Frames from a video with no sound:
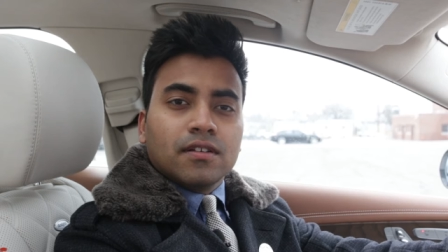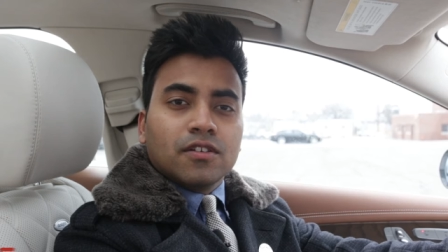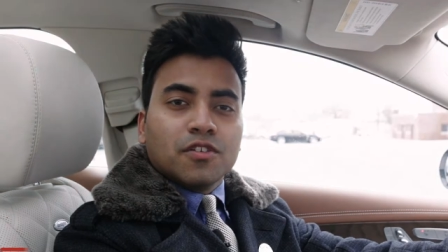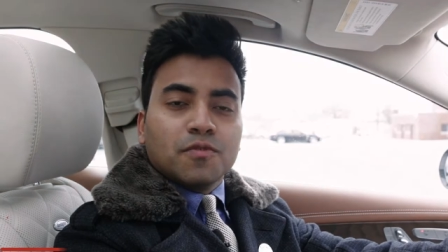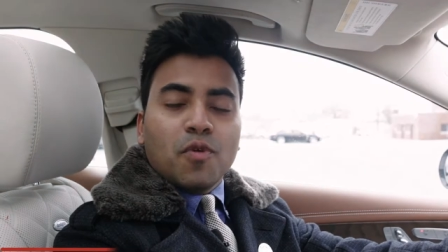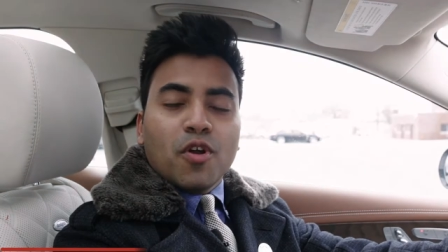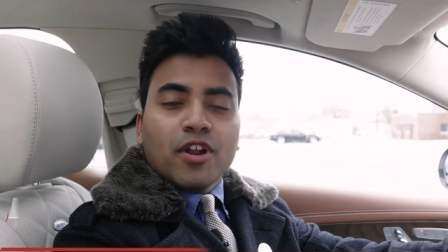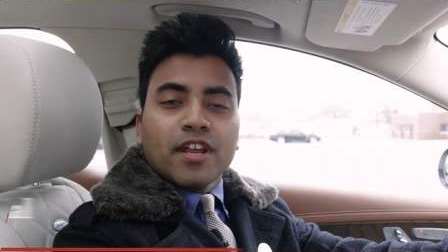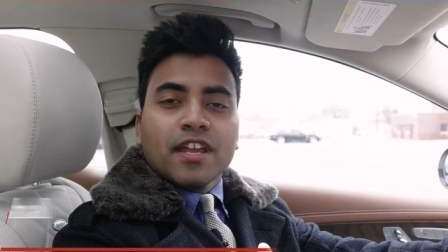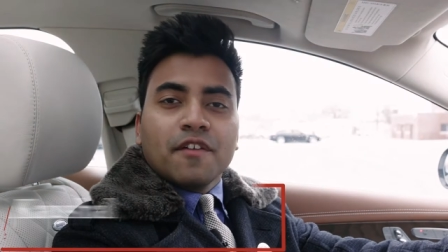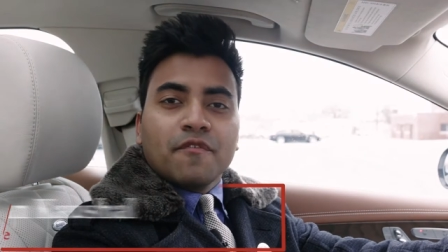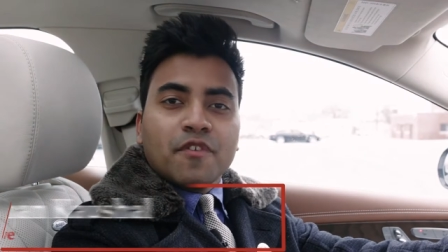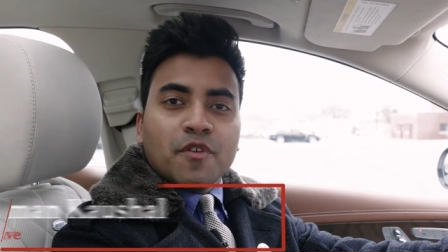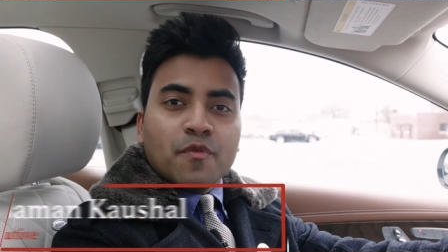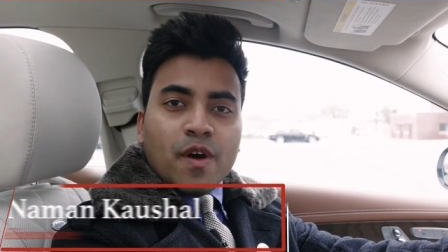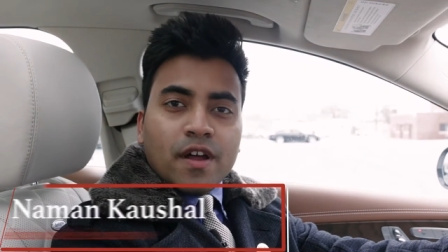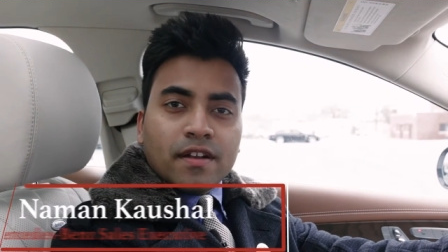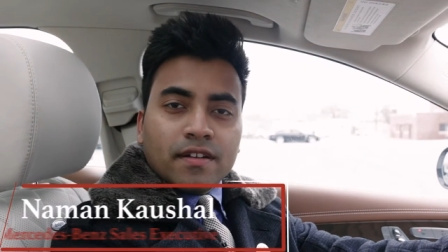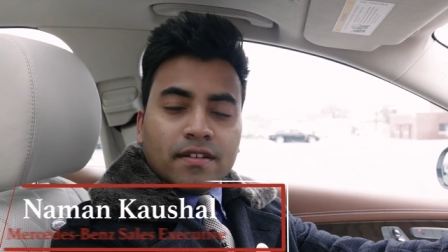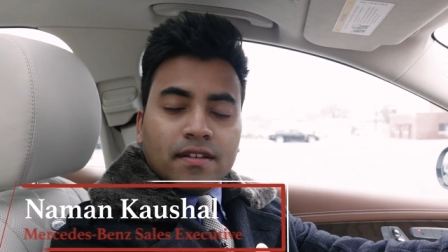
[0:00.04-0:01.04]
Good morning,
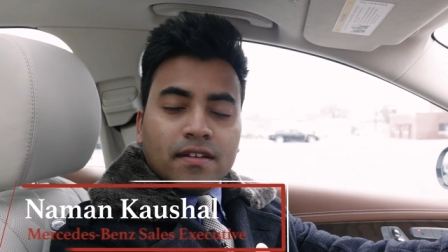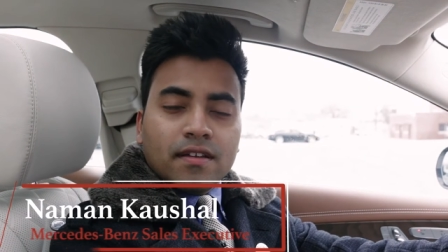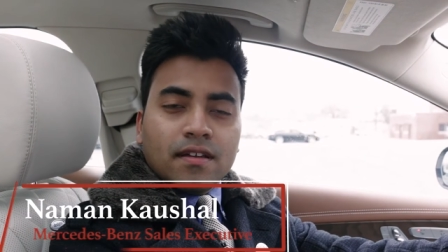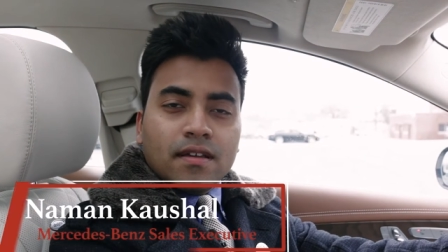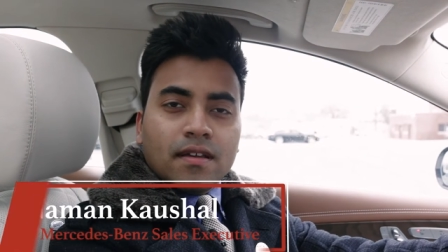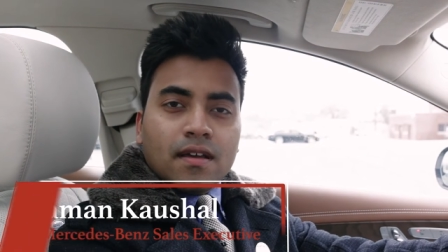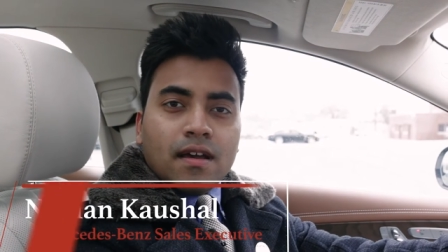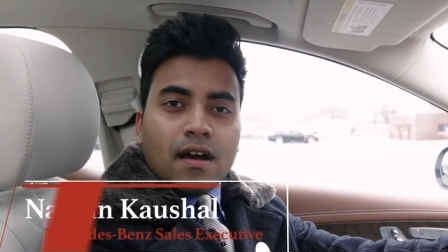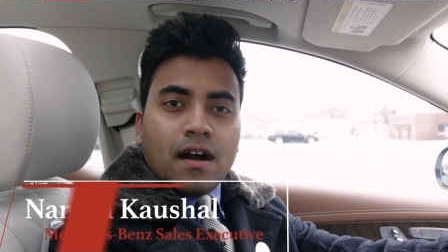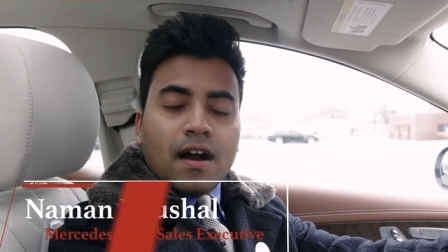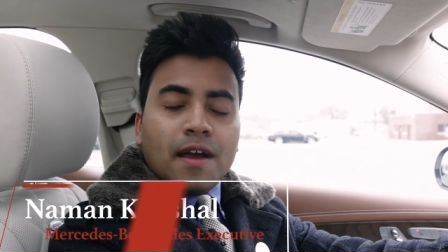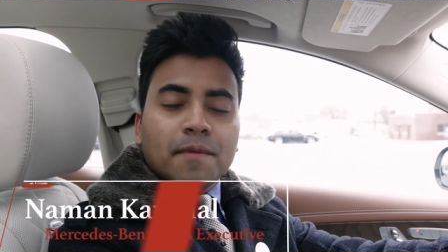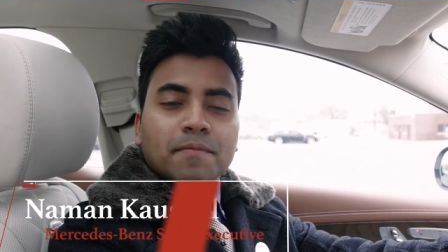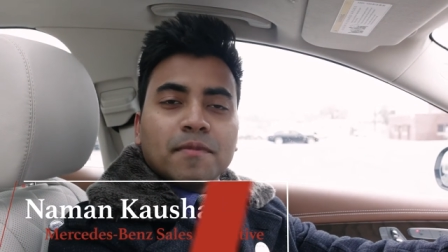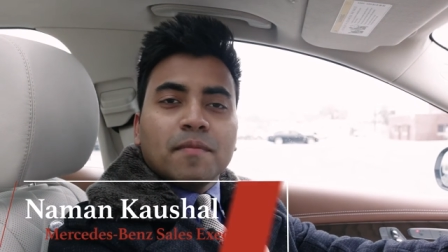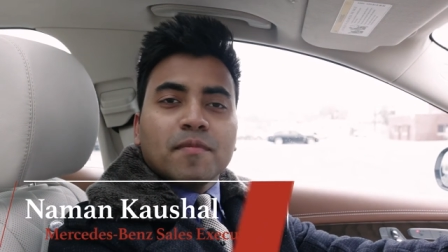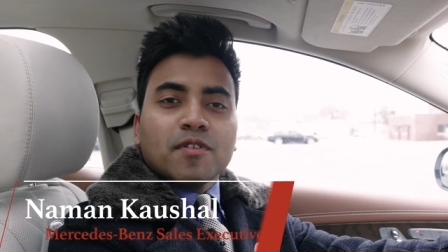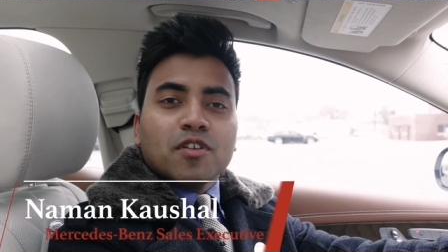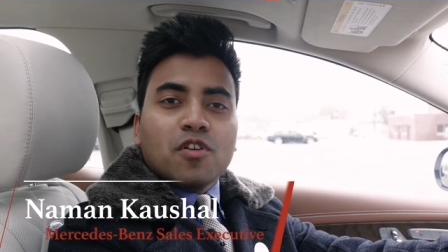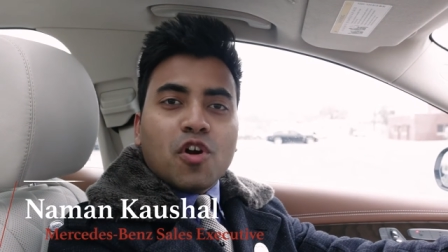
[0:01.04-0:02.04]
everyone. I'm
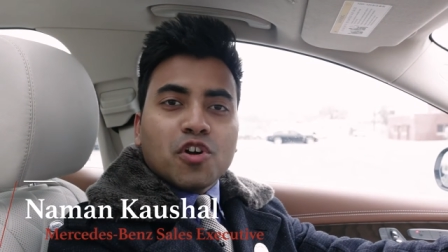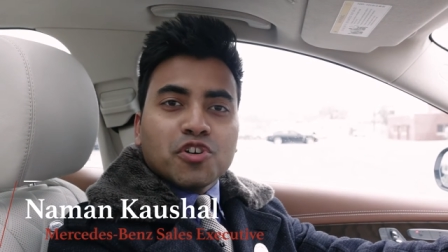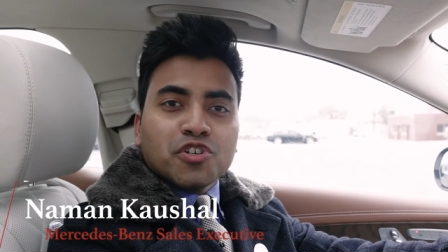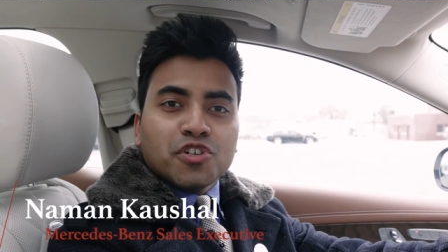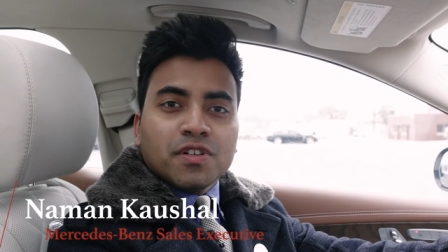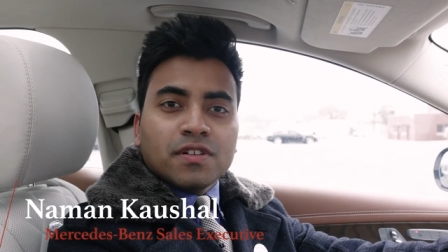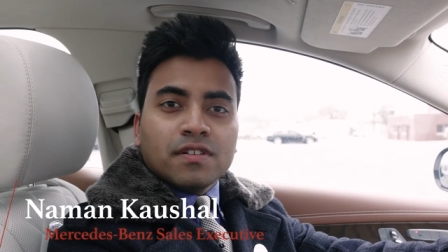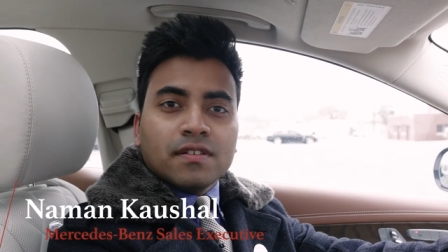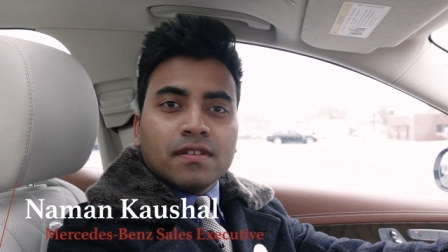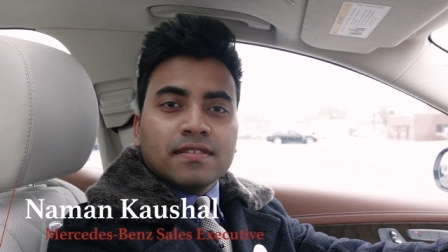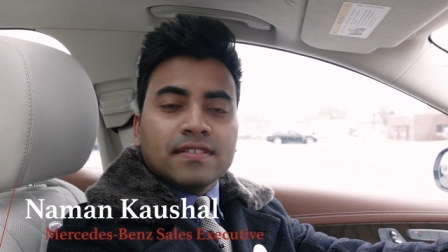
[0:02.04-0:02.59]
Naman Kaushal,